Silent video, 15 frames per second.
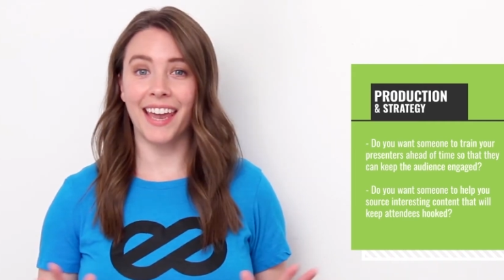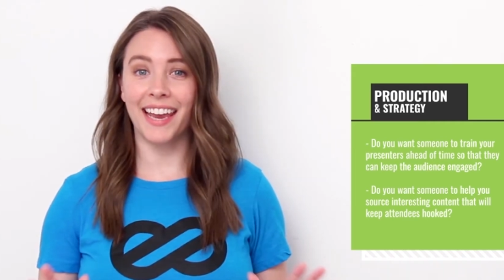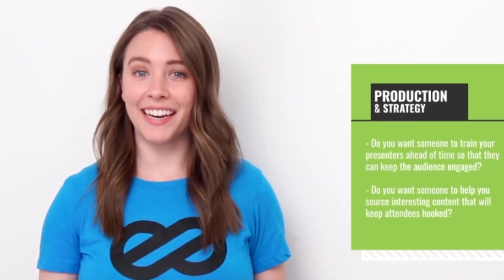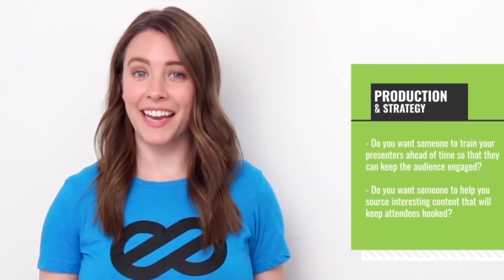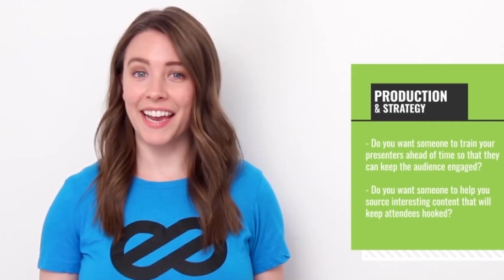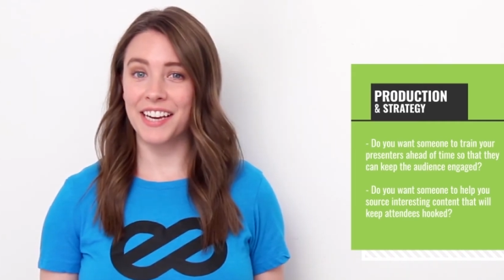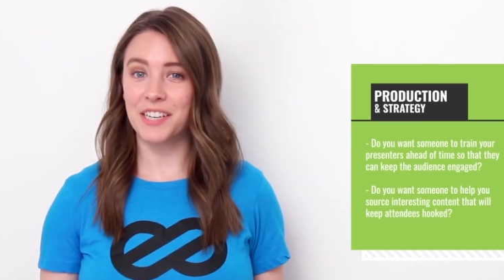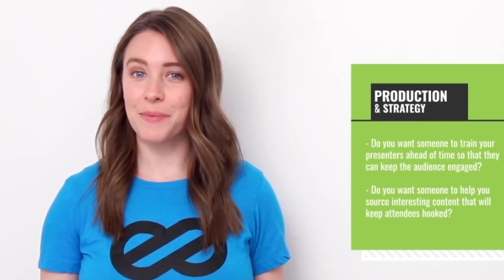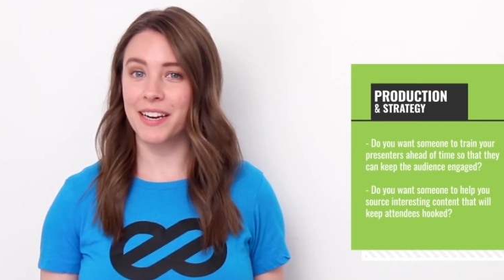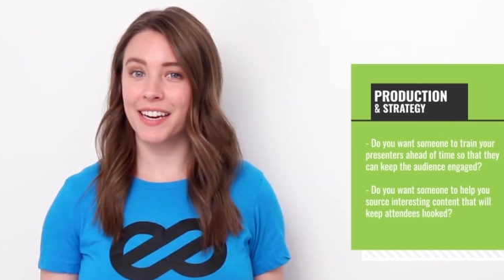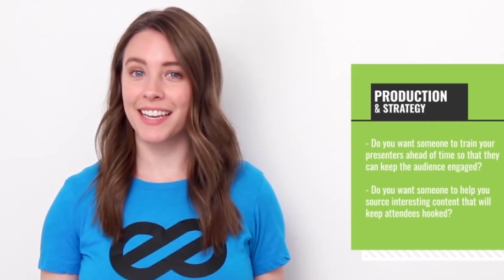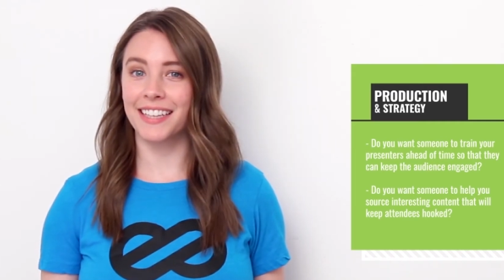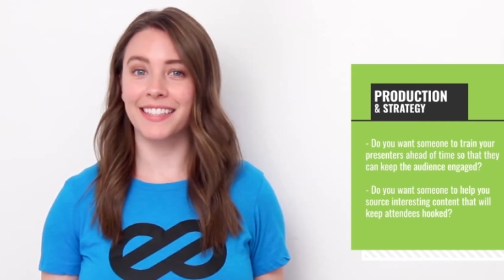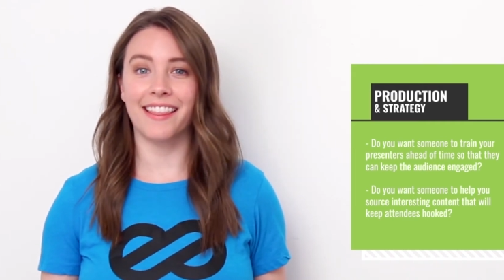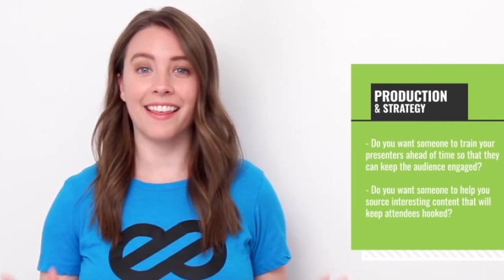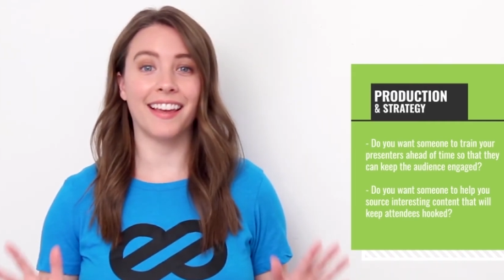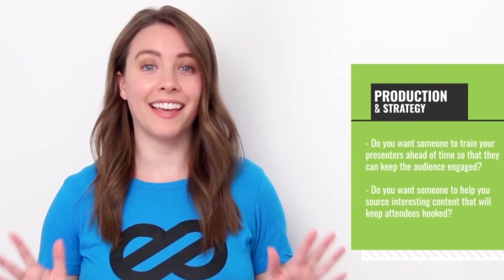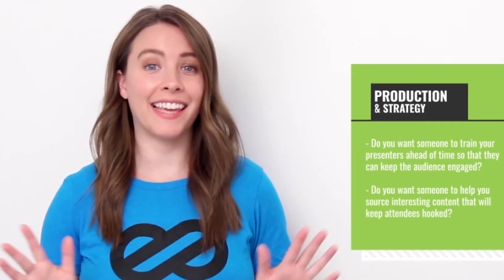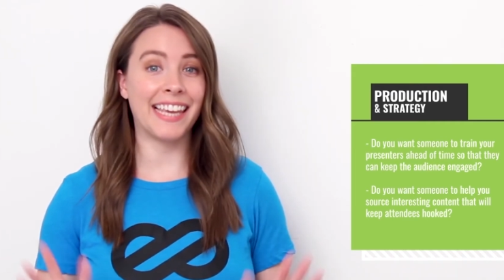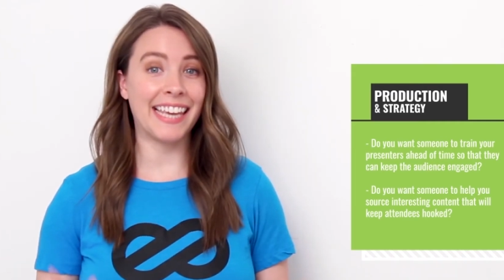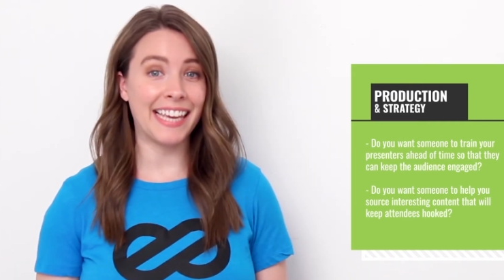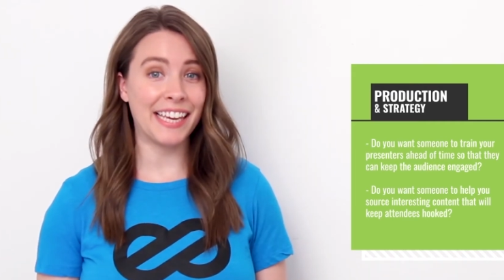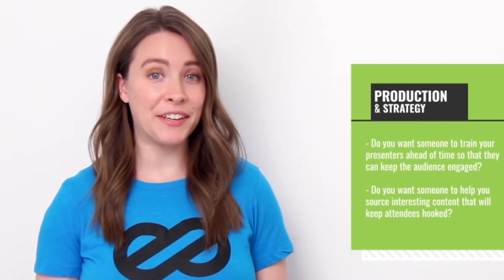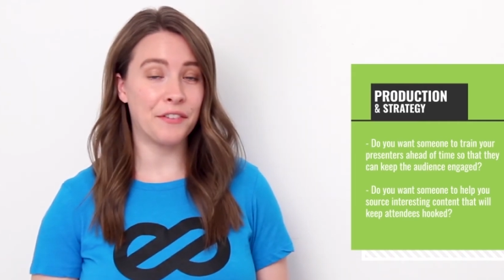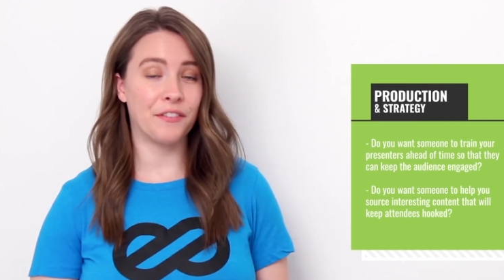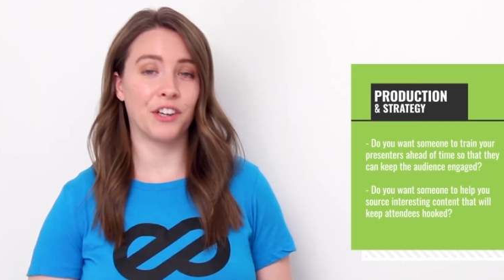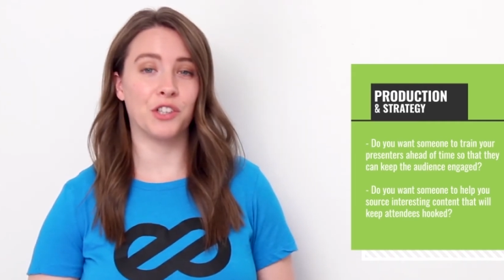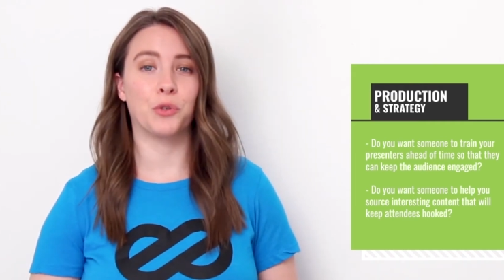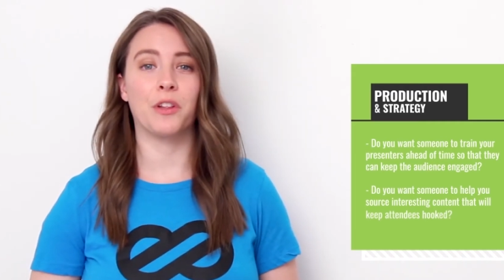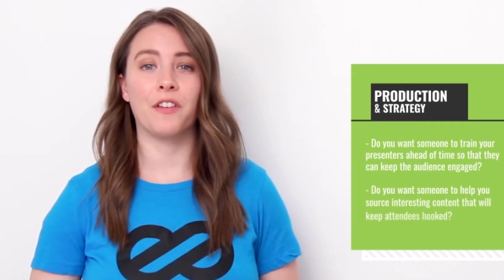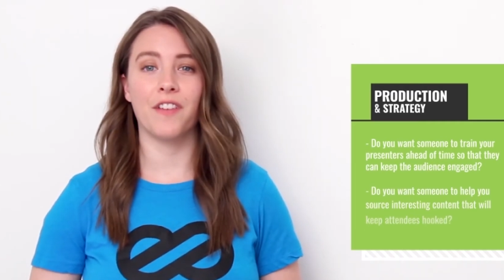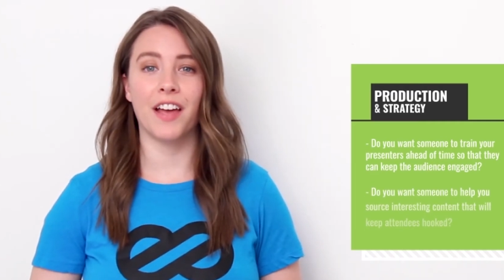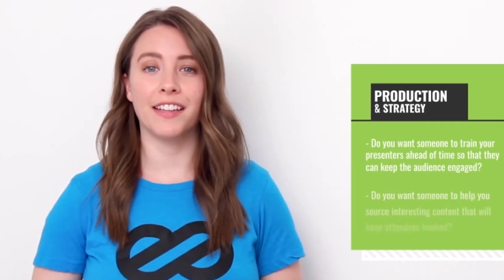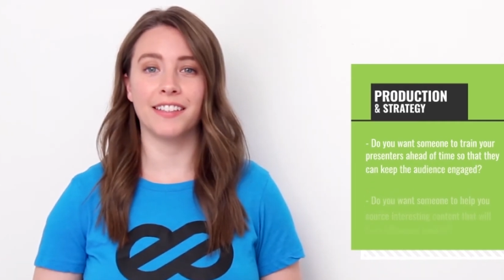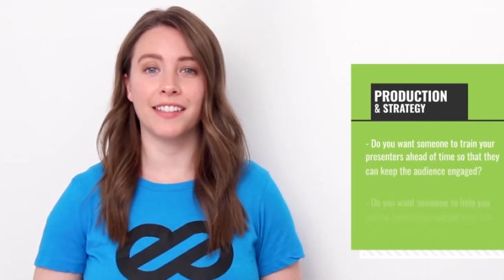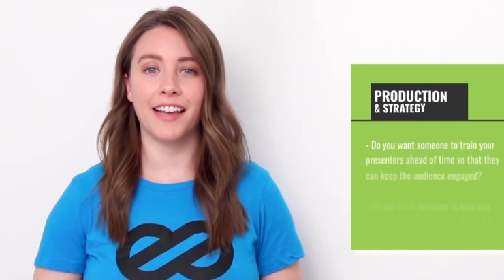Engagement is the key to virtual events,